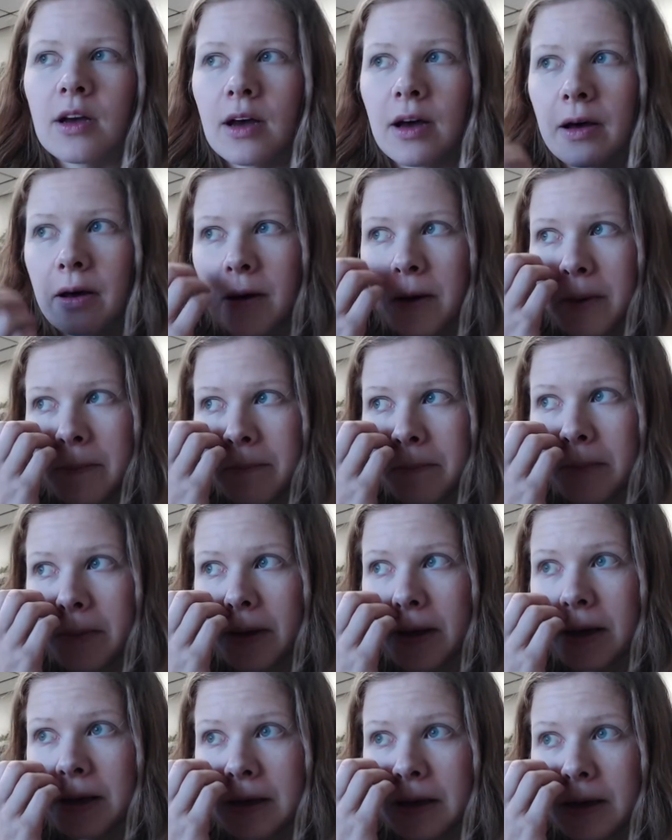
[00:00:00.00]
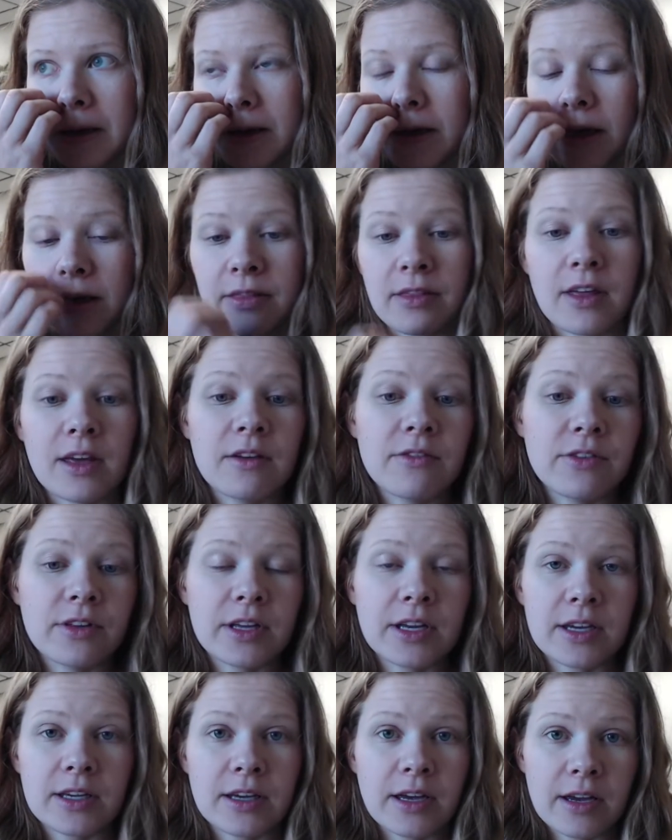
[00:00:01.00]
Um, and again,
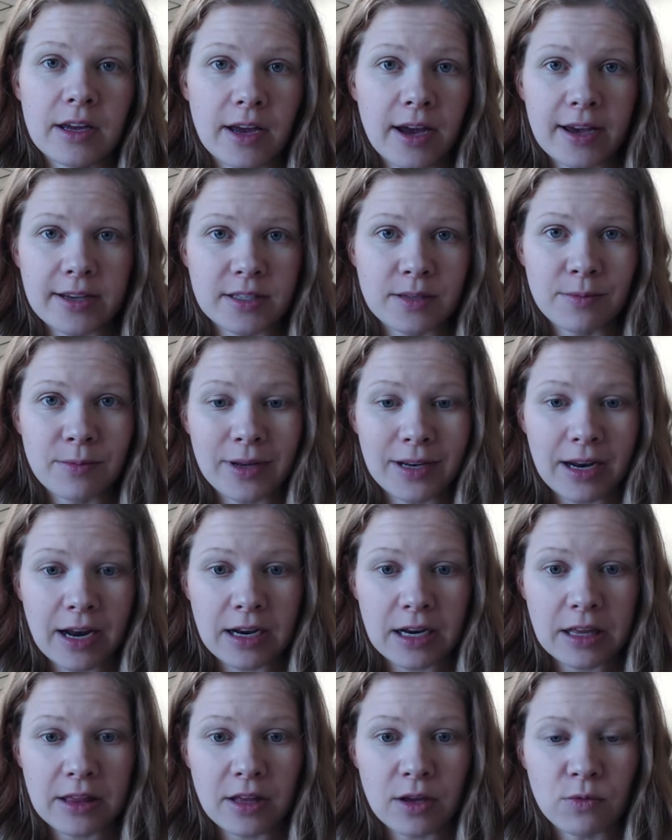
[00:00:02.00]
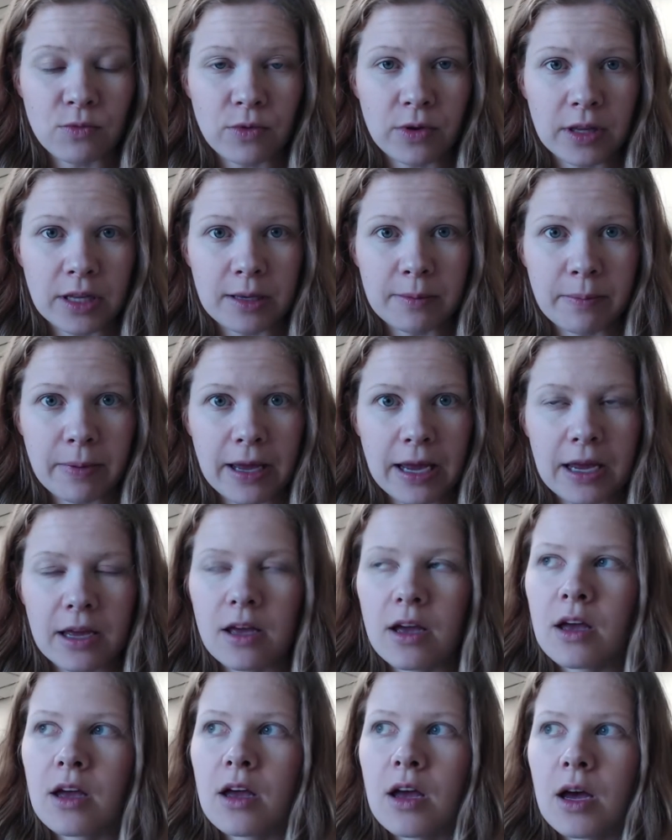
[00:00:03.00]
thankfully, it, it, hasn't been anything really big,
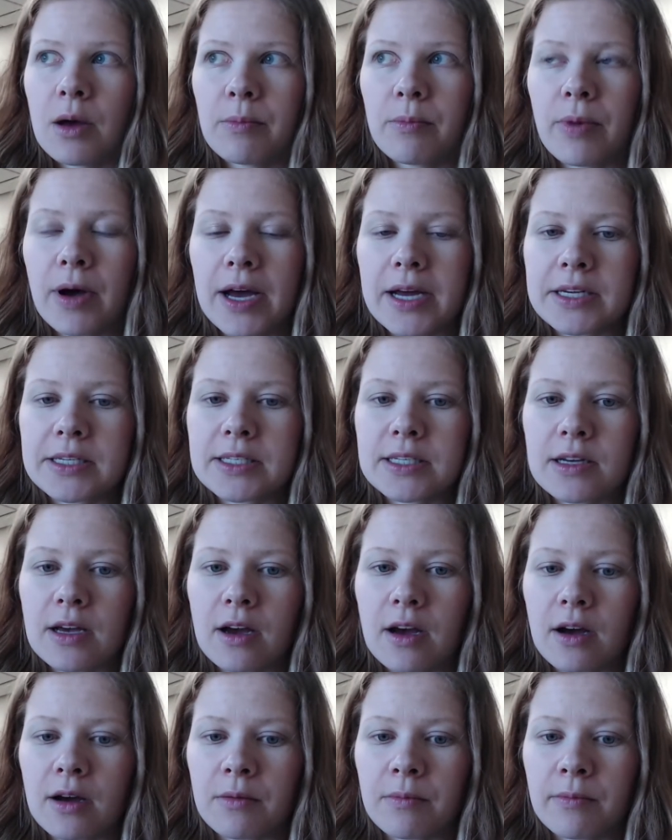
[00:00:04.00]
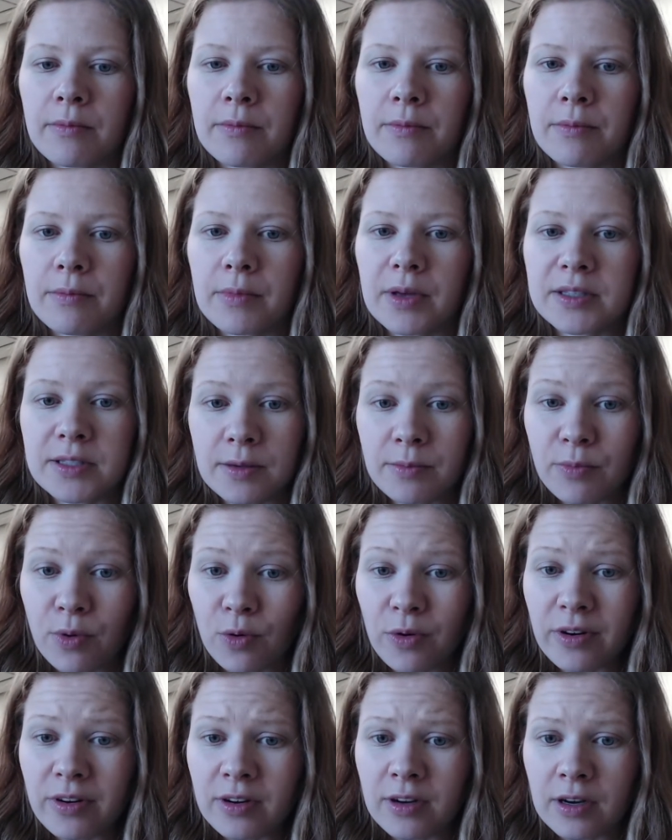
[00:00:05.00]
but um, it's
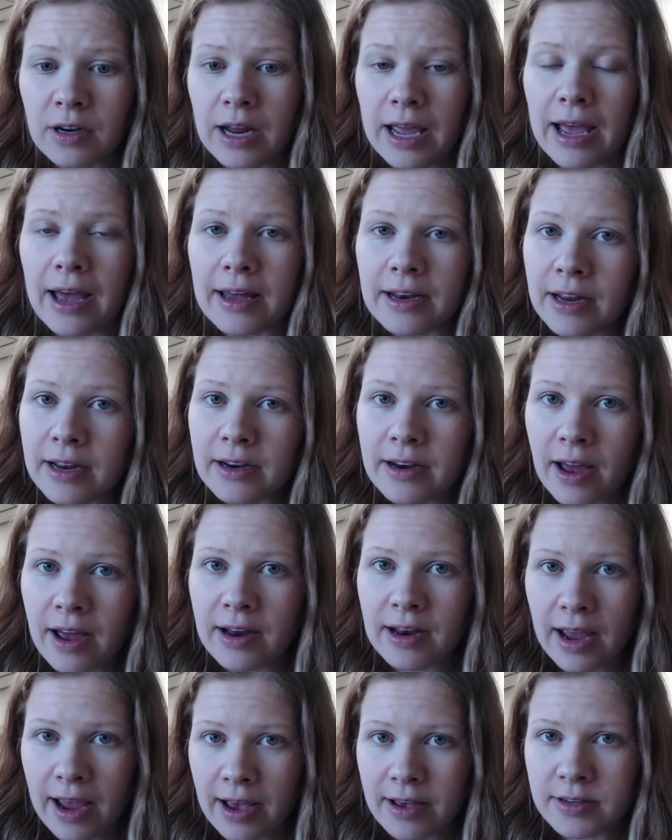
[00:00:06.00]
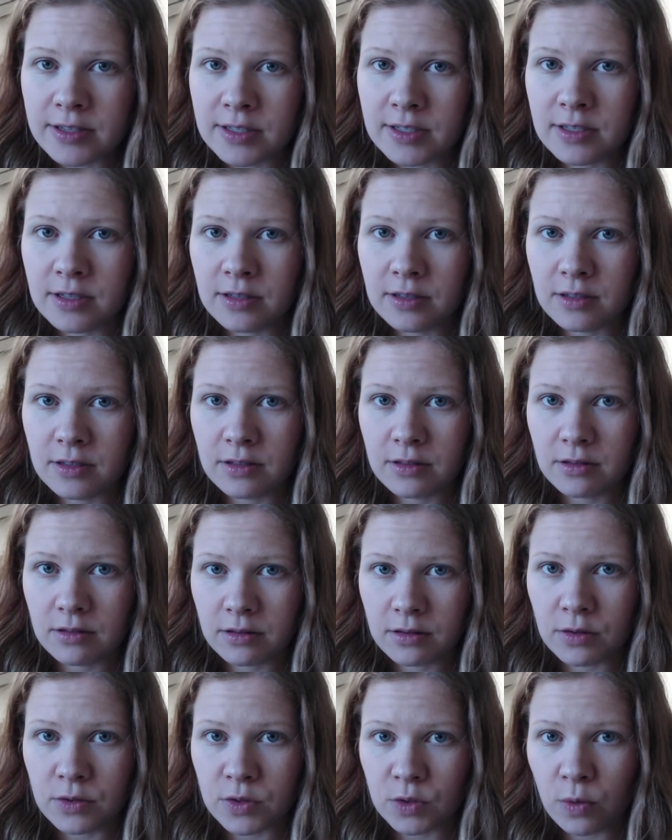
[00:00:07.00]
important. Had I not asked
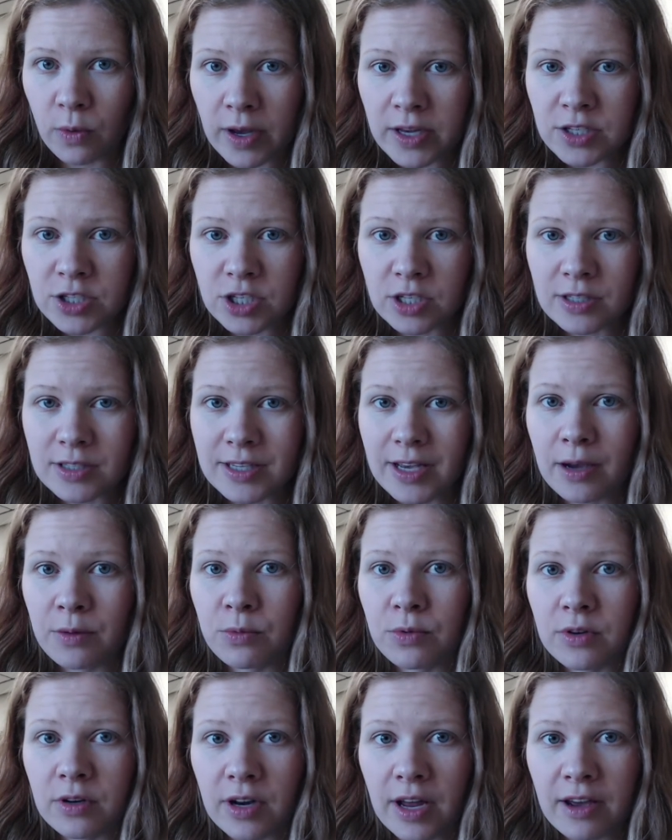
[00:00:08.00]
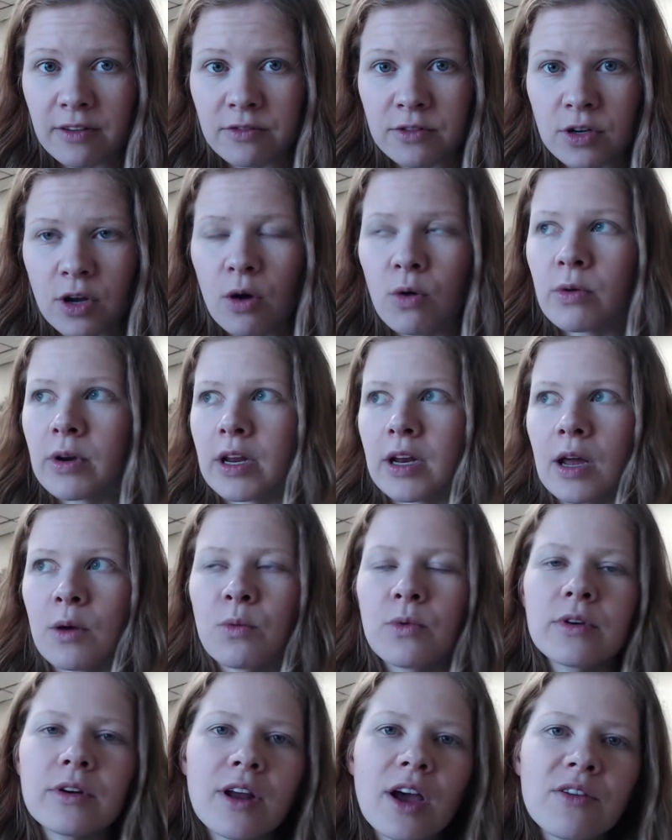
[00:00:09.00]
those questions, I wouldn't have known and I
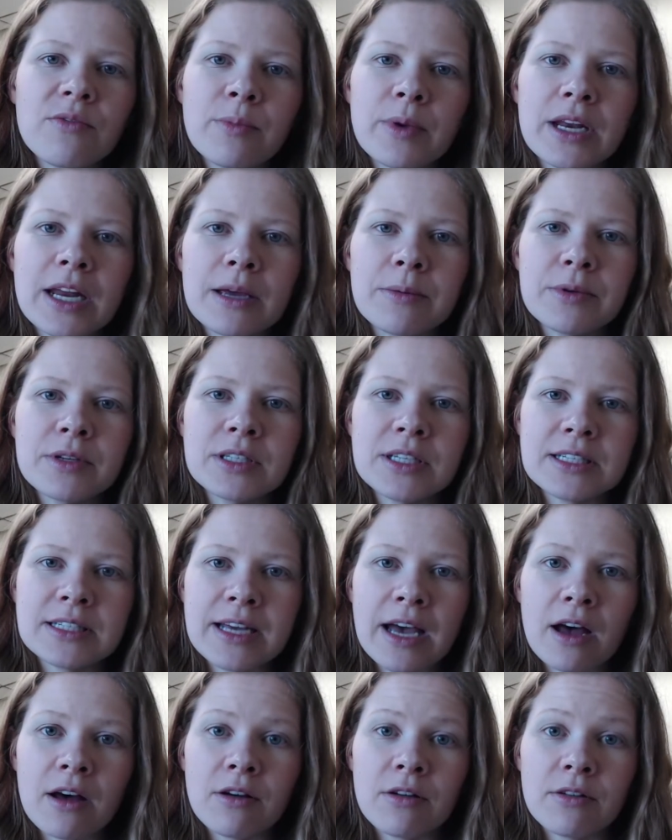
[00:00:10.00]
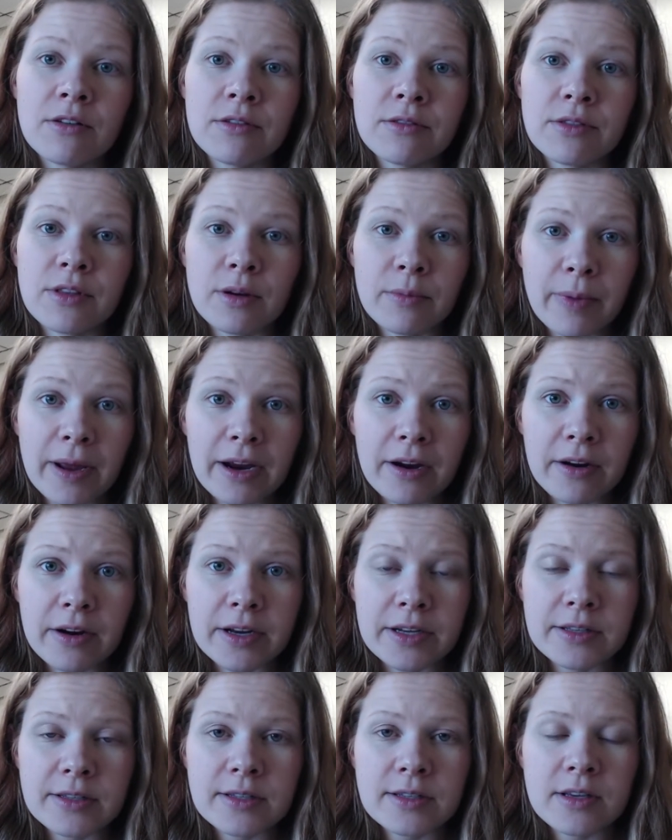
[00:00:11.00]
wouldn't have been able to tell their
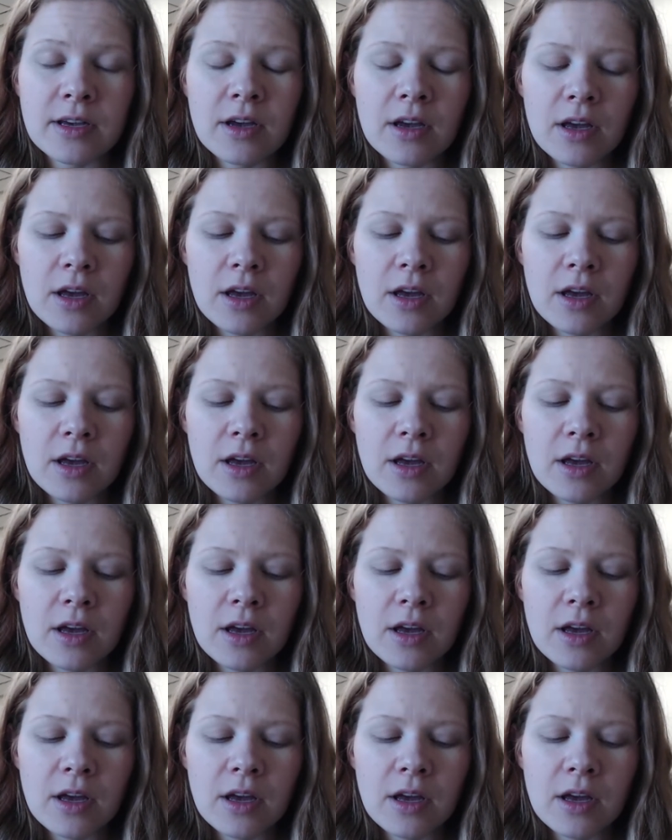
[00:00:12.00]
parents